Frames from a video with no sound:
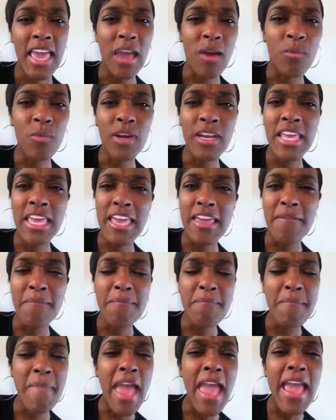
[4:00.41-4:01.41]
And when he
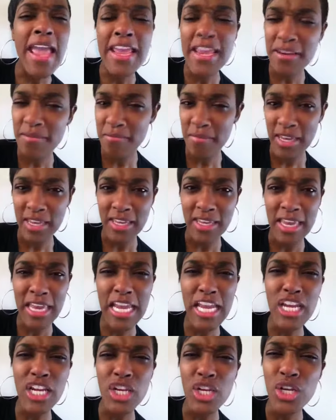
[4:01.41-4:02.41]
made me,
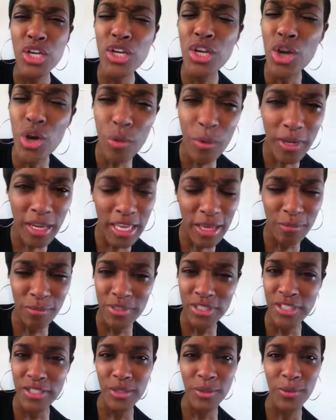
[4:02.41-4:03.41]
he knew what he
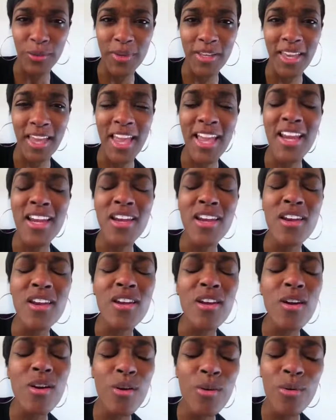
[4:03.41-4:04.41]
was doing. He
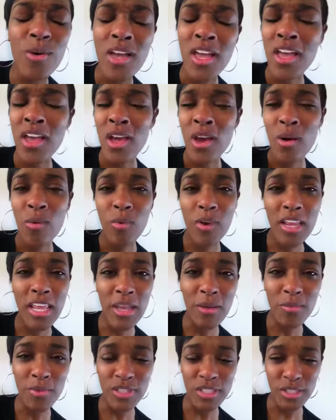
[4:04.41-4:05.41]
knew what
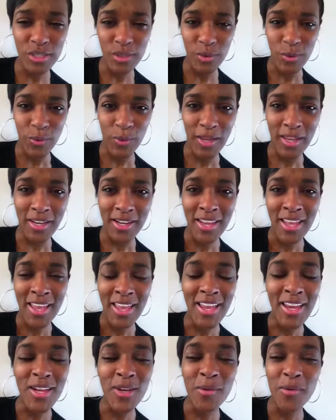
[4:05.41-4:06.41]
he was doing.
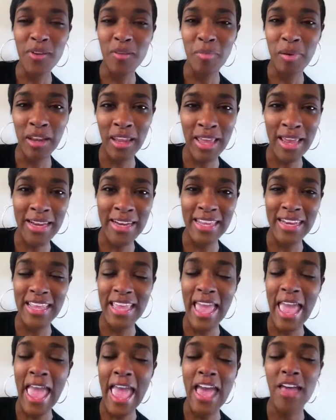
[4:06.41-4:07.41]
He knew the plan that
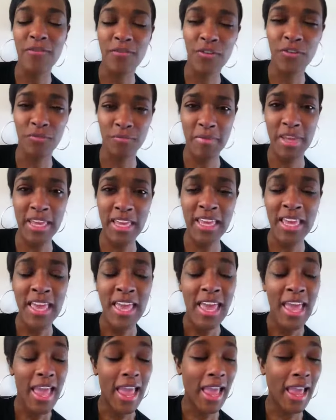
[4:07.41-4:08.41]
he had for me.
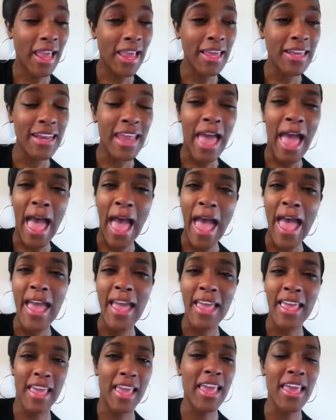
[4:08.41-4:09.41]
And
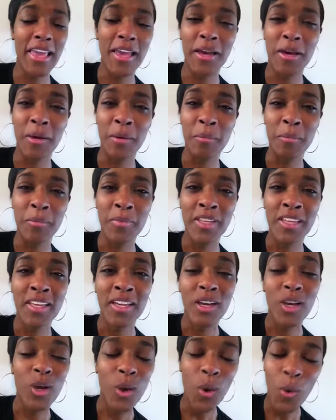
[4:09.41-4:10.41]
I am
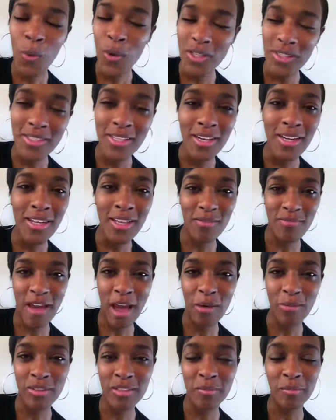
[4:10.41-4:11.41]
going to live
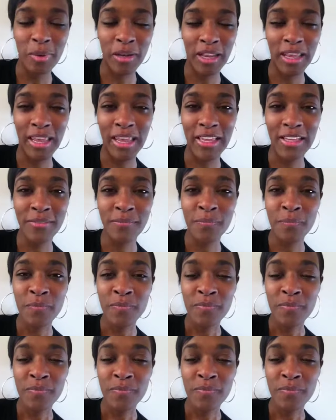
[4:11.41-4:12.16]
out the plan.